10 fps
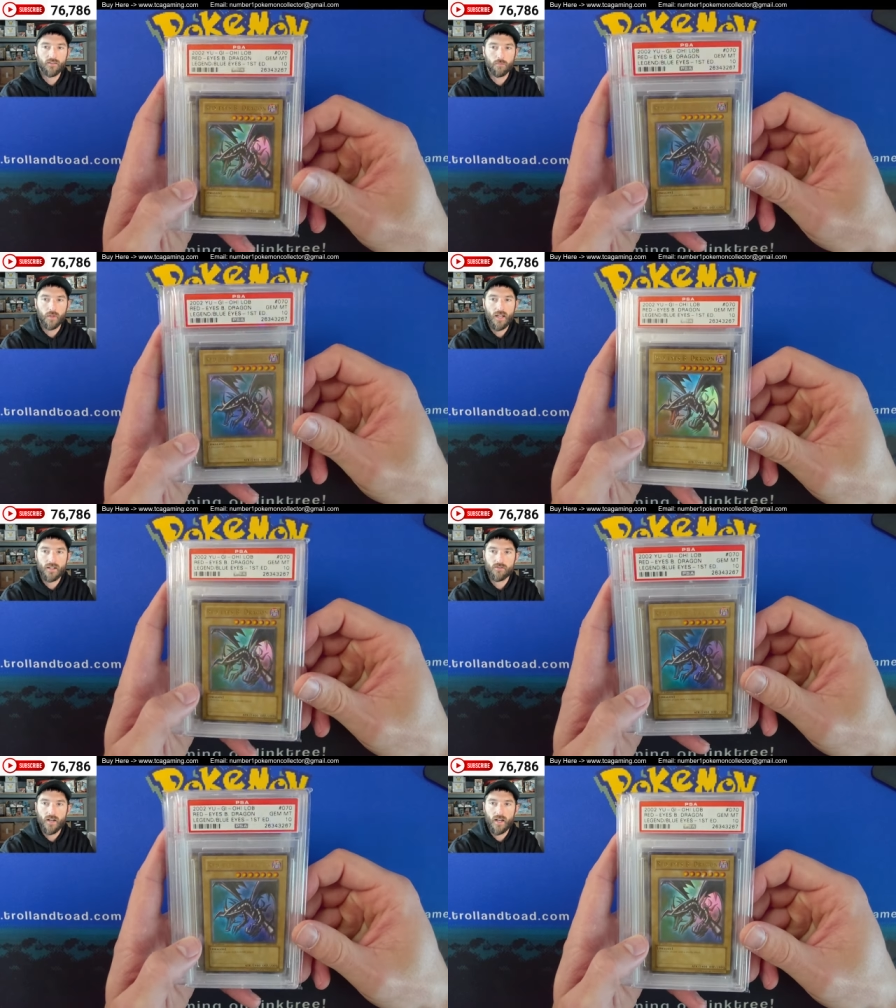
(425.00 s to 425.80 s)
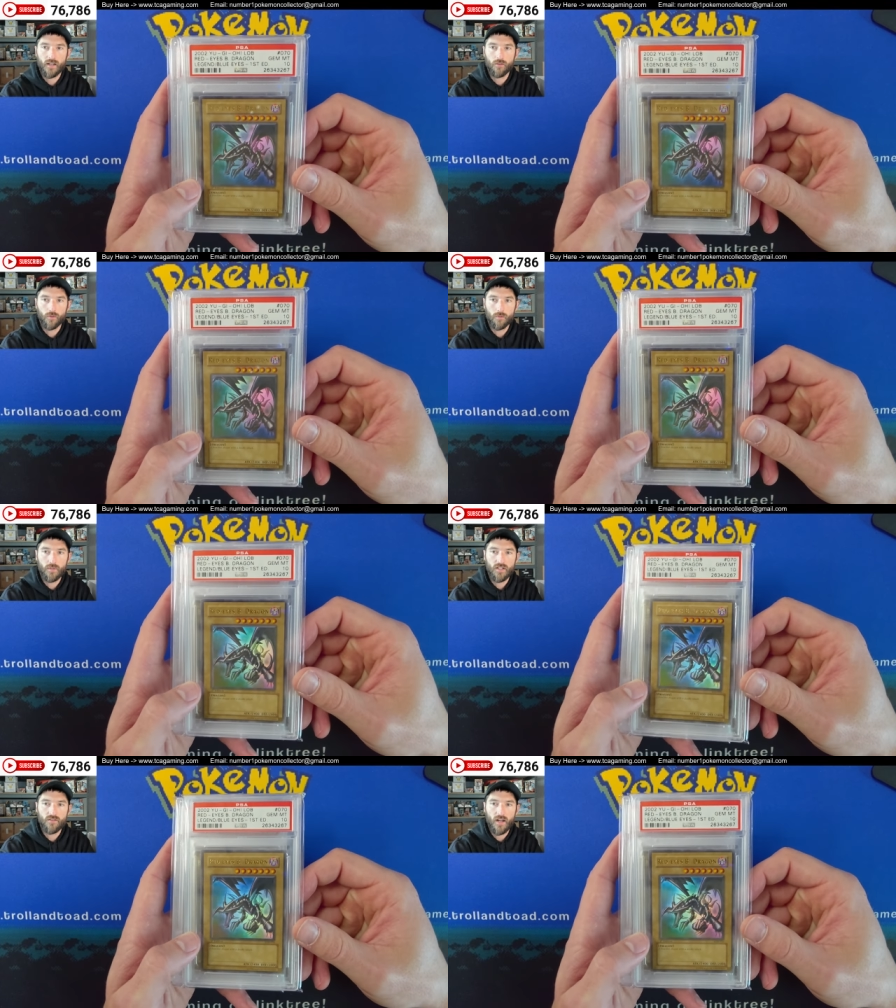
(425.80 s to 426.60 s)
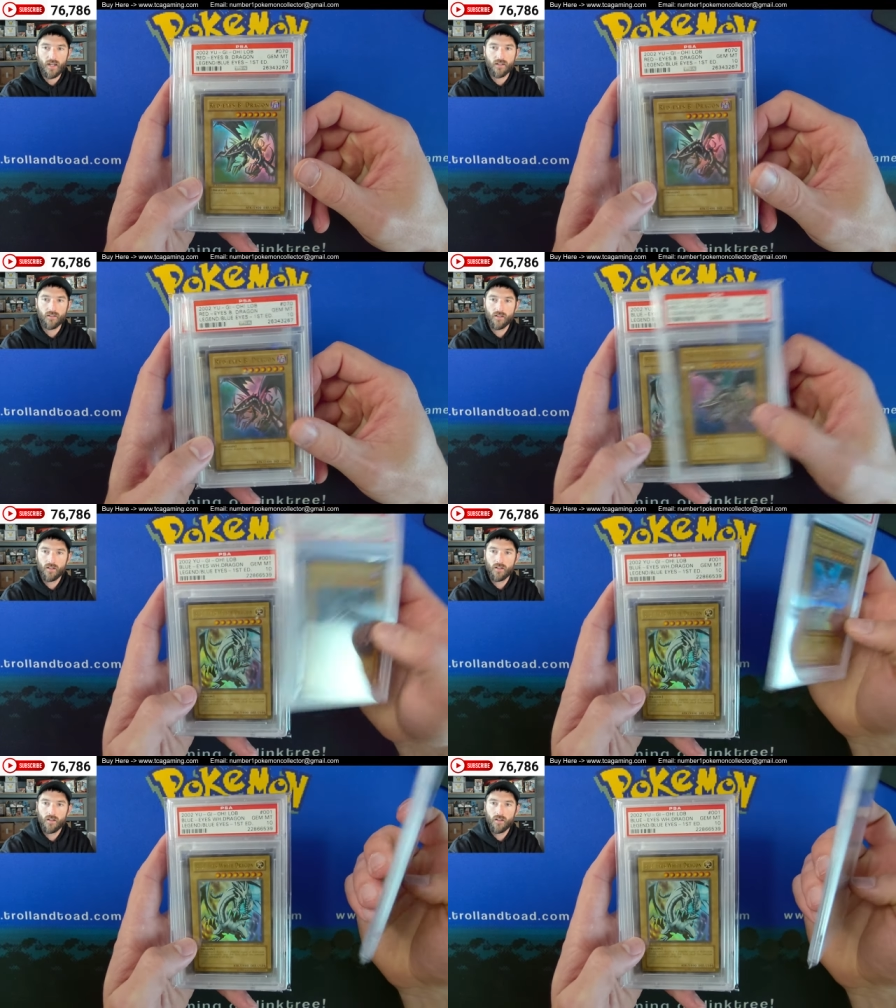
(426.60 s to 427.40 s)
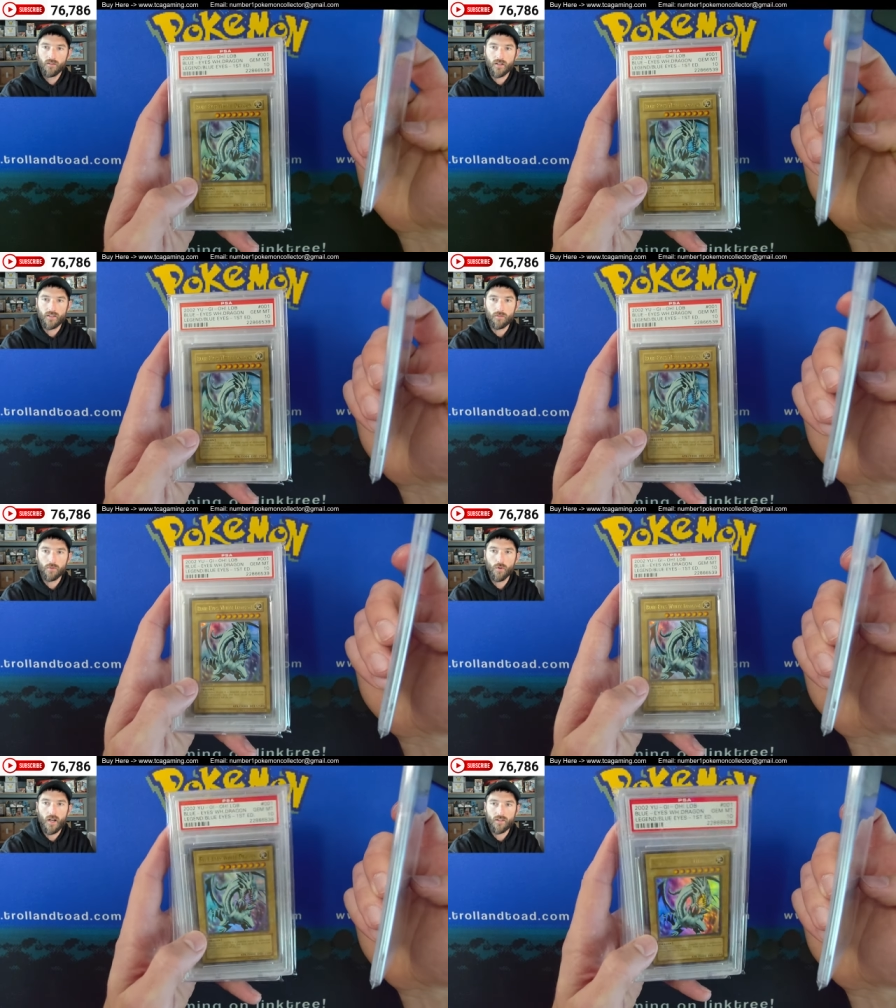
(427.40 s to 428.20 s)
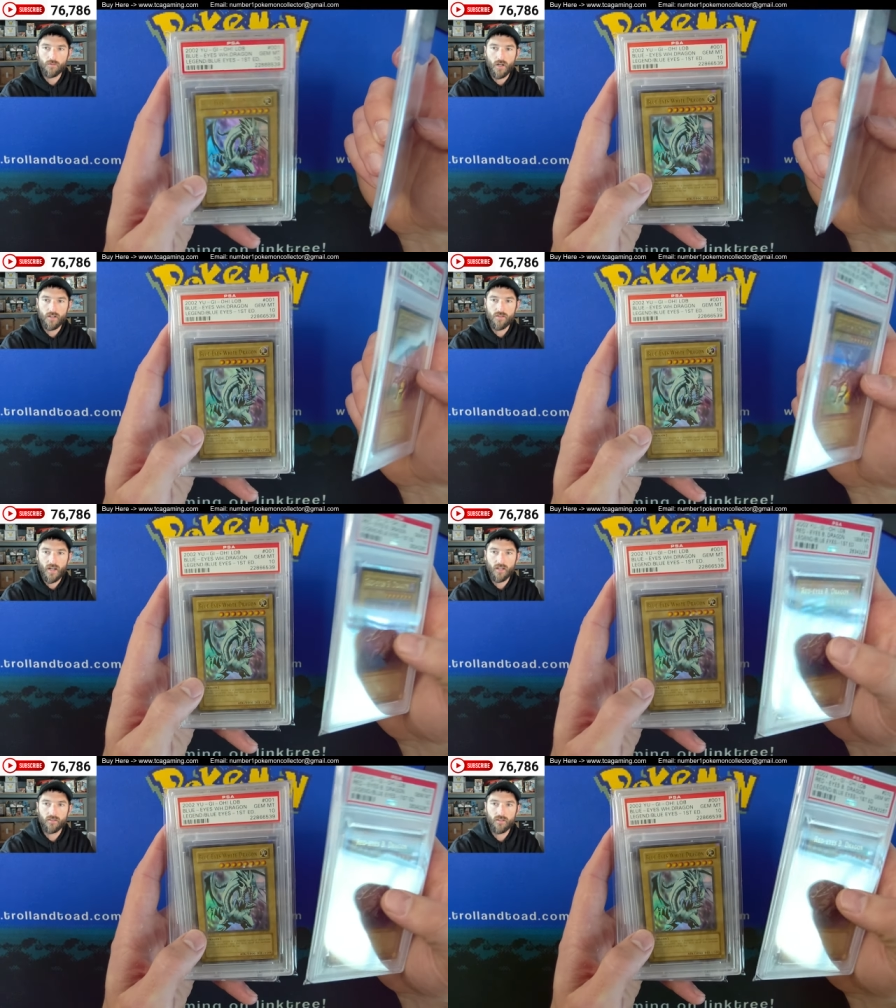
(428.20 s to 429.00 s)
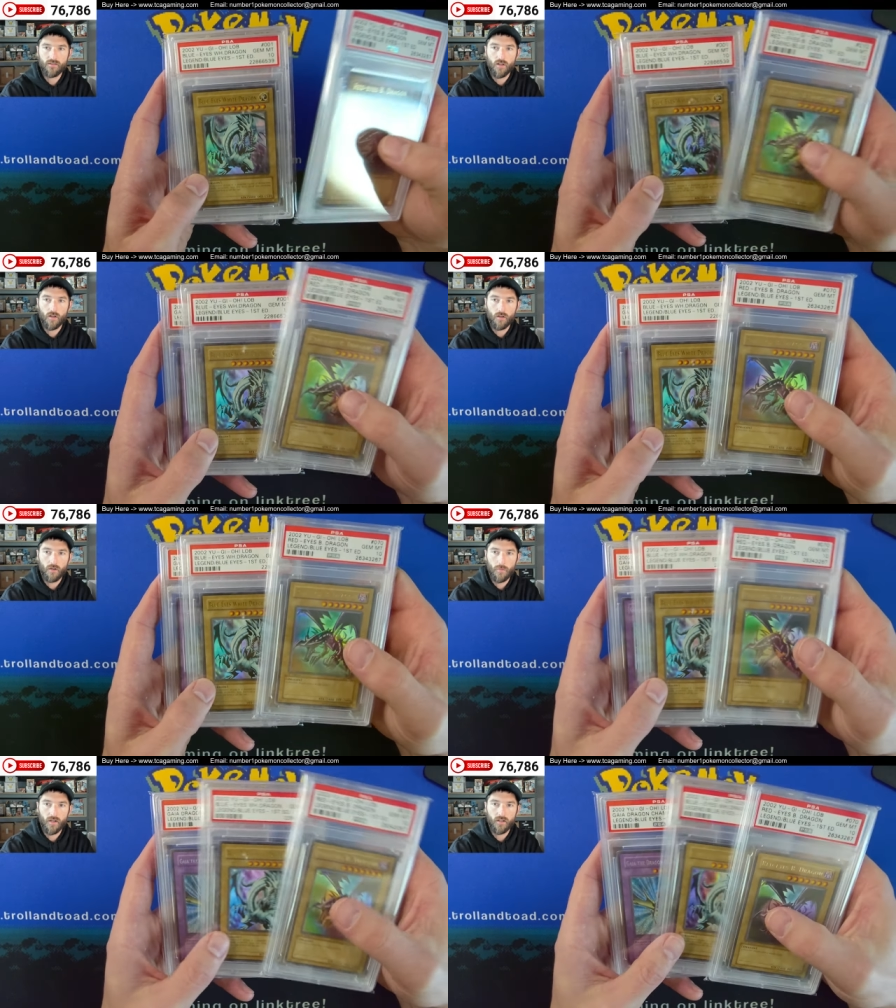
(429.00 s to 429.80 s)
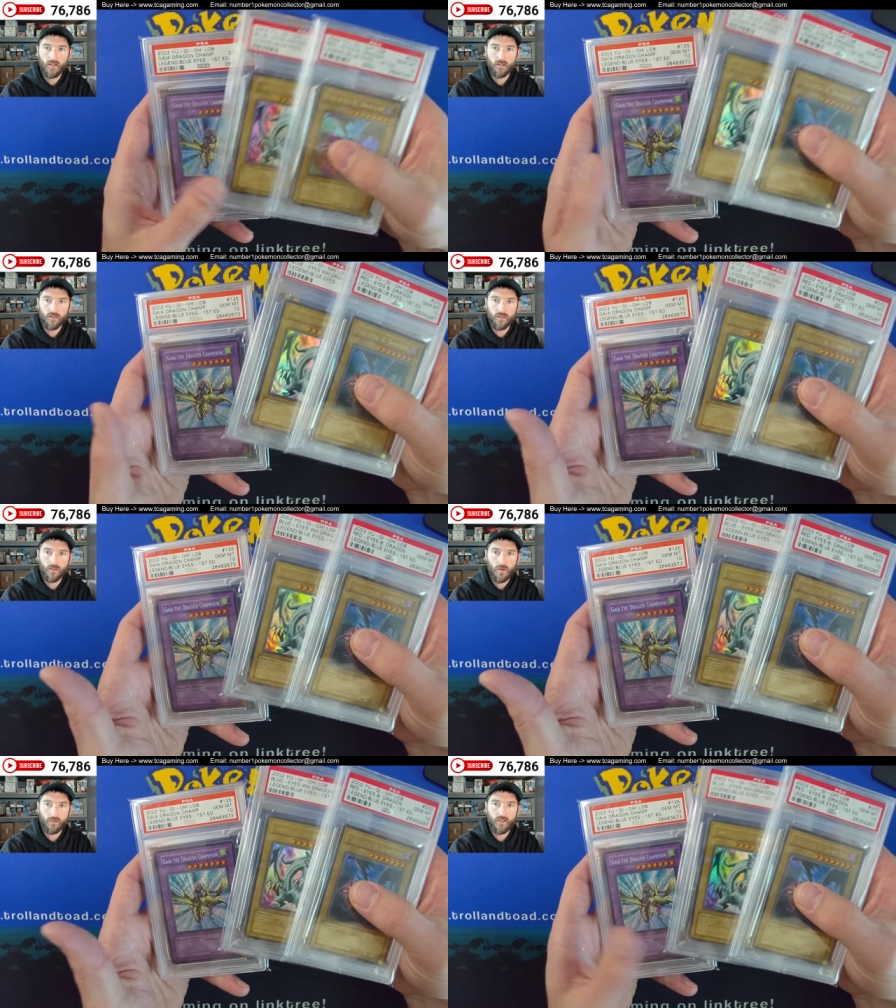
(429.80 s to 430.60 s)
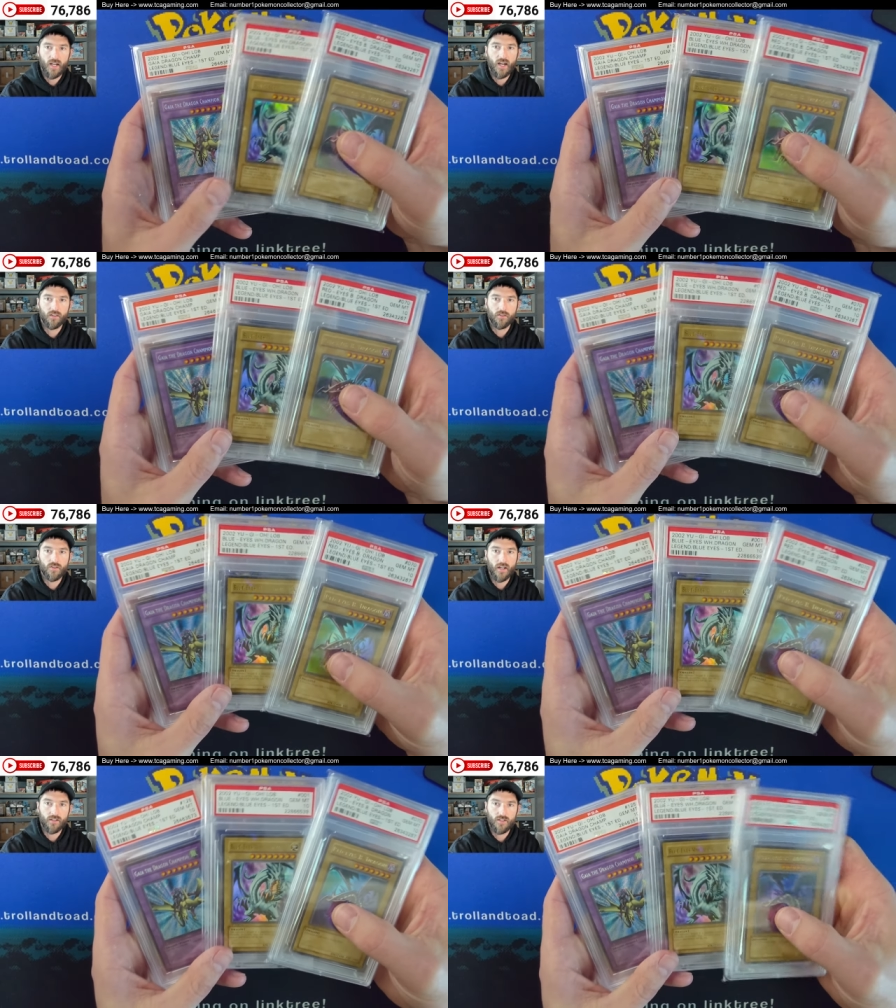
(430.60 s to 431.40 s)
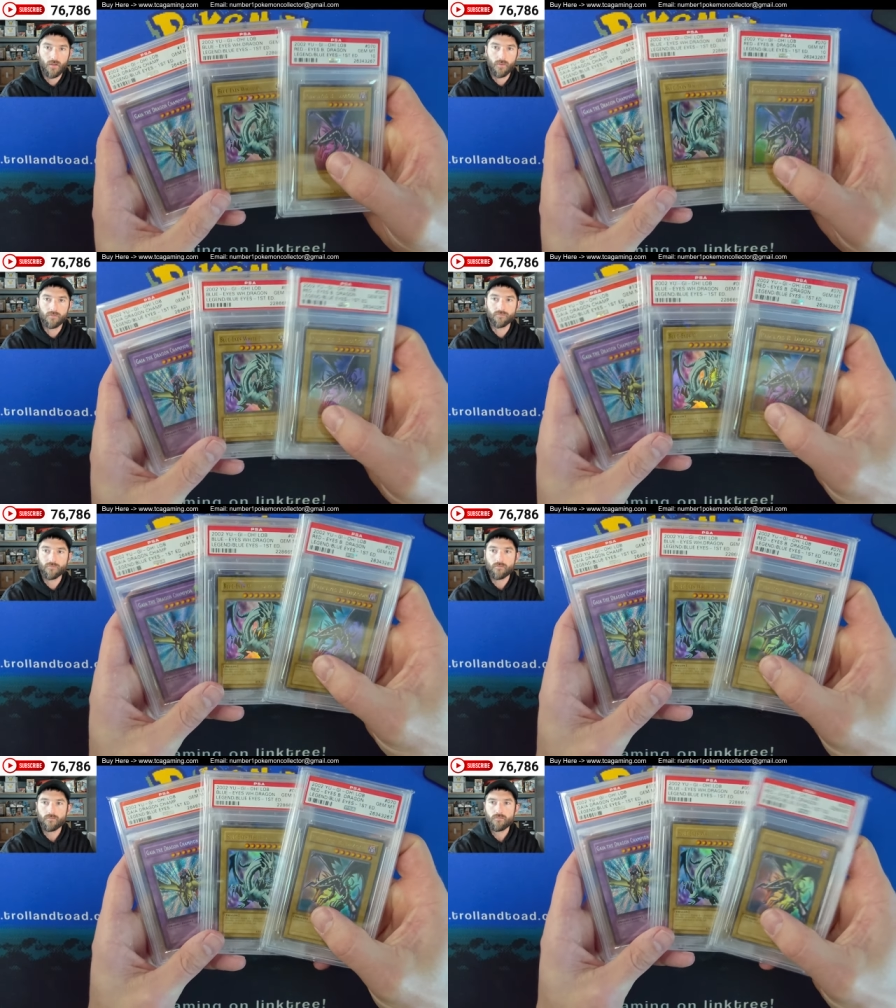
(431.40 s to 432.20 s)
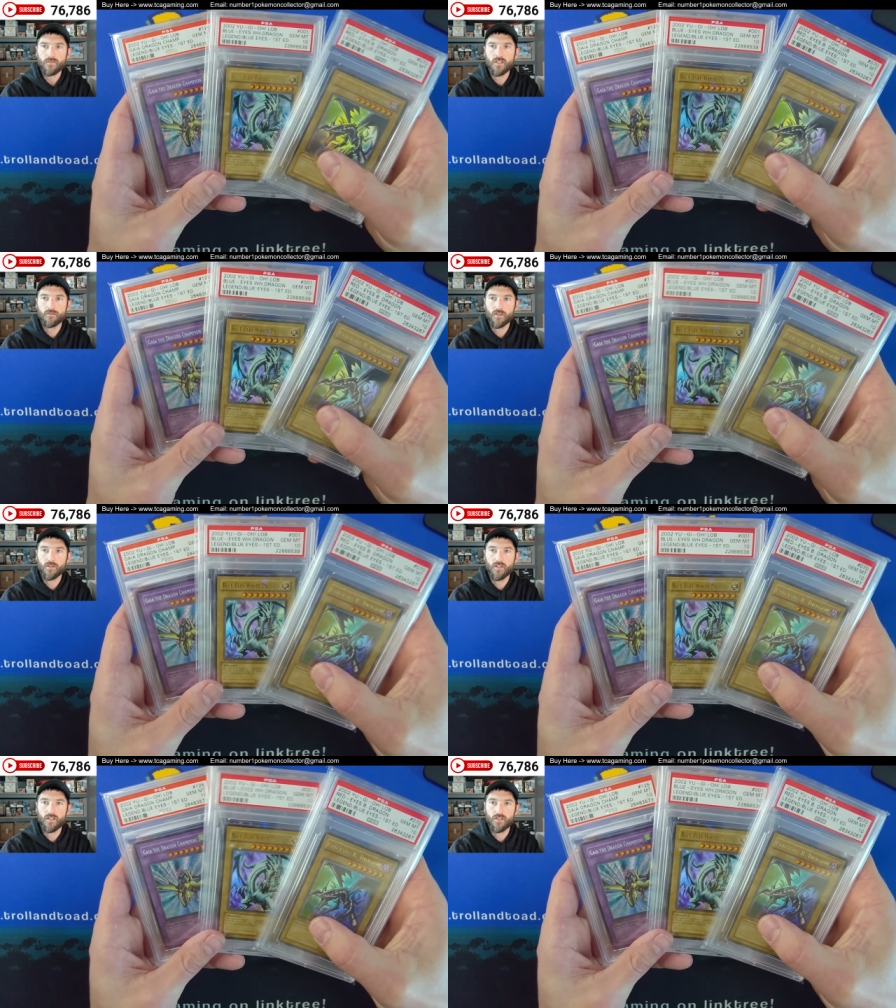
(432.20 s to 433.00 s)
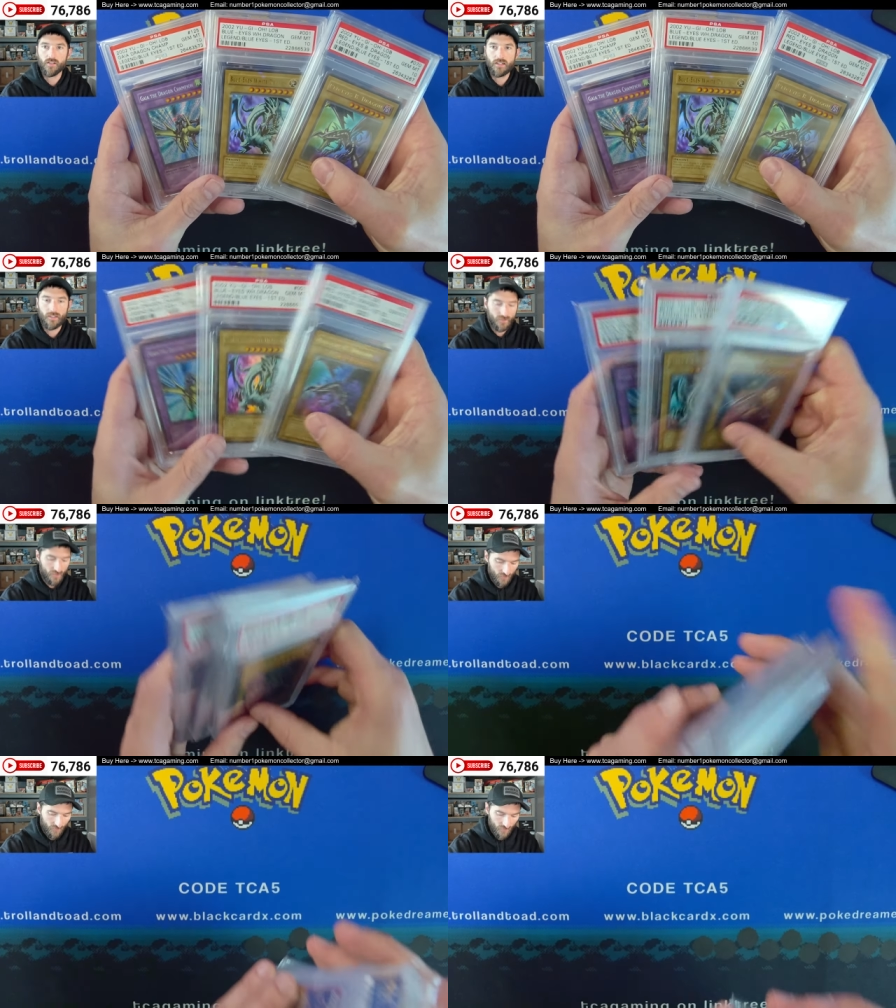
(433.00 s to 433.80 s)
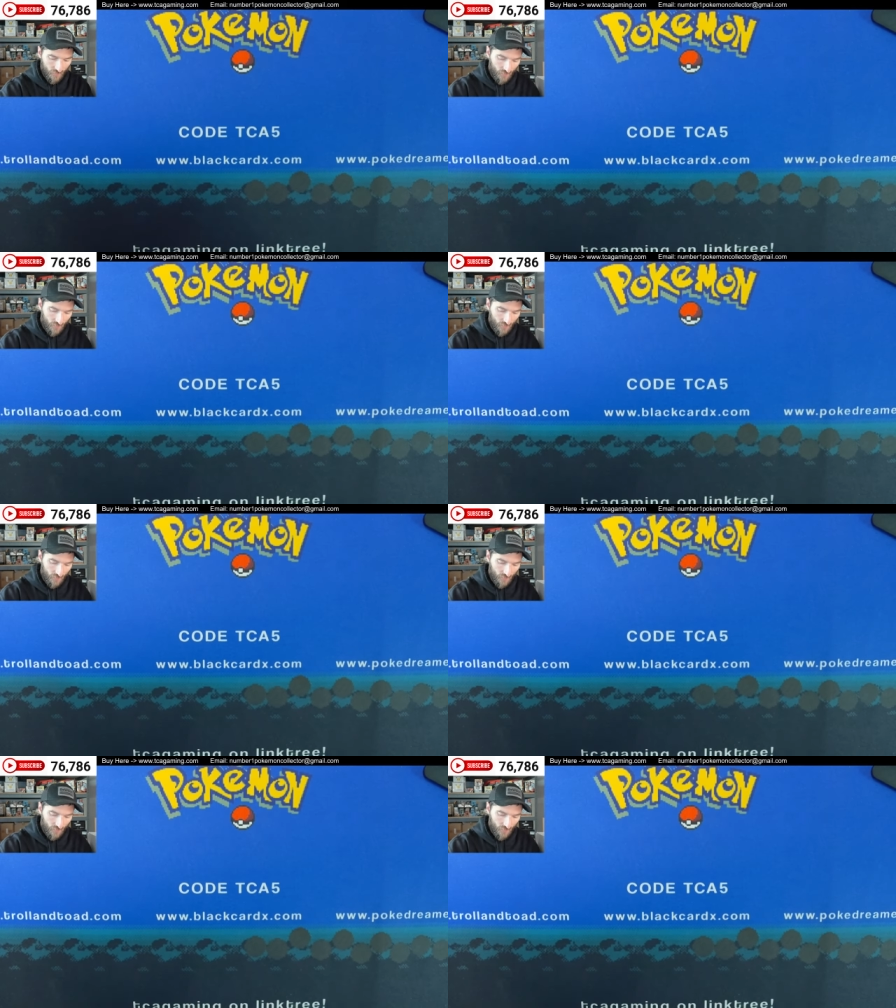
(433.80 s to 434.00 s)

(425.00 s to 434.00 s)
Black Dragon, or the B Dragon. We've got the Blue Eyes White Dragon. These are all American English. And then we have the Guy, the Dragon Champion. First edition in a 10.